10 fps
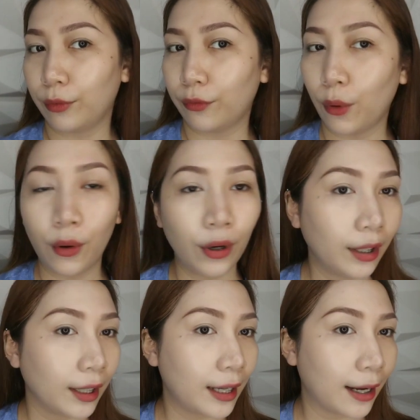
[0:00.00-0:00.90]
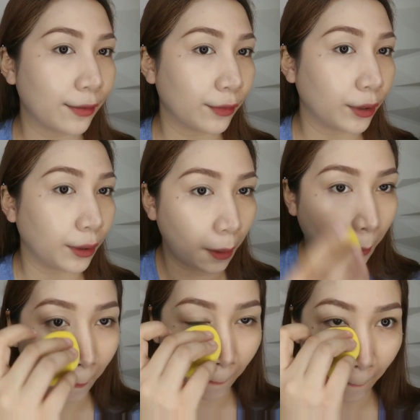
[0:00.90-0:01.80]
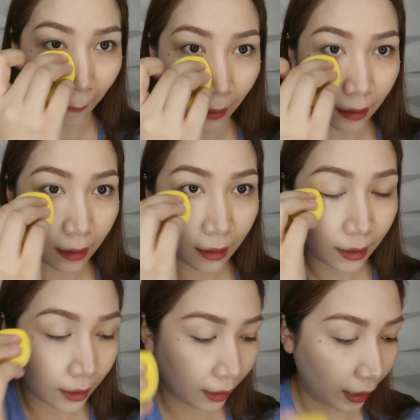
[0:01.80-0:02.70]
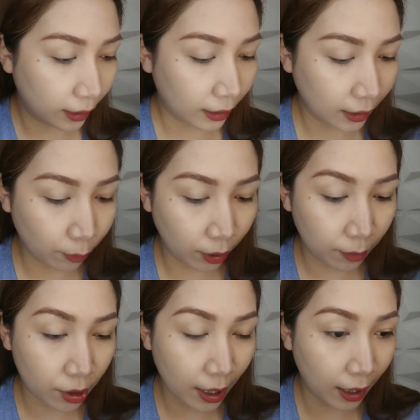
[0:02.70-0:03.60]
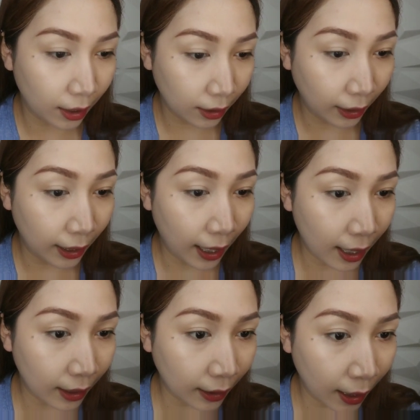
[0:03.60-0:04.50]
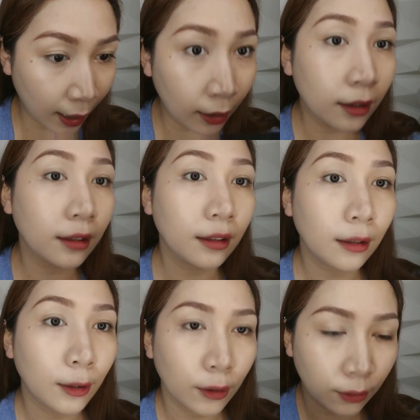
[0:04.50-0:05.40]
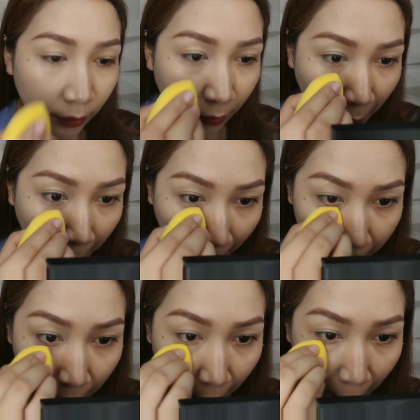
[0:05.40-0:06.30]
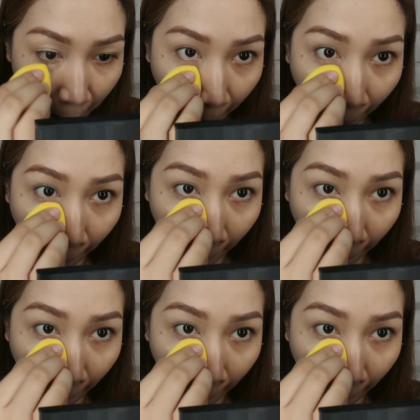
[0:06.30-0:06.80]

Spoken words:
Before and after. And hindi mo naman siya kailangan na concealer kasi